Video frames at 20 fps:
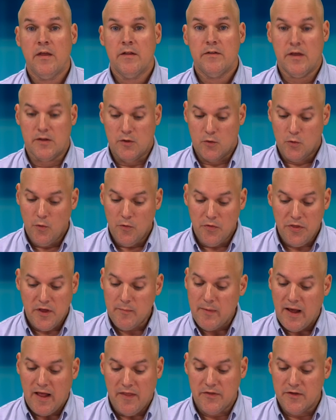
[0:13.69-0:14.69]
Now the cool thing
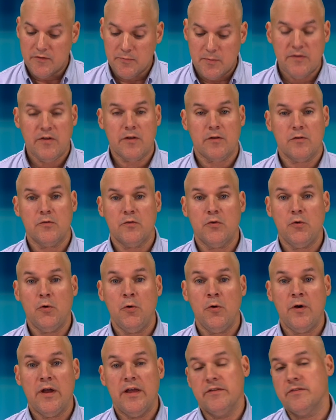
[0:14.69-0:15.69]
about this particular
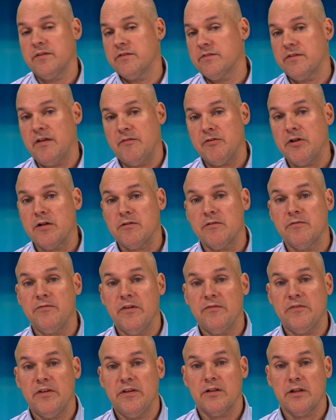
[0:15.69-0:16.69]
tool is it's
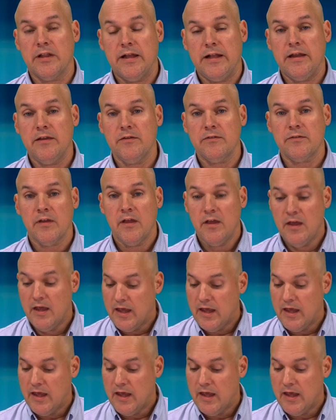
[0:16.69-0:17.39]
750 cleanings.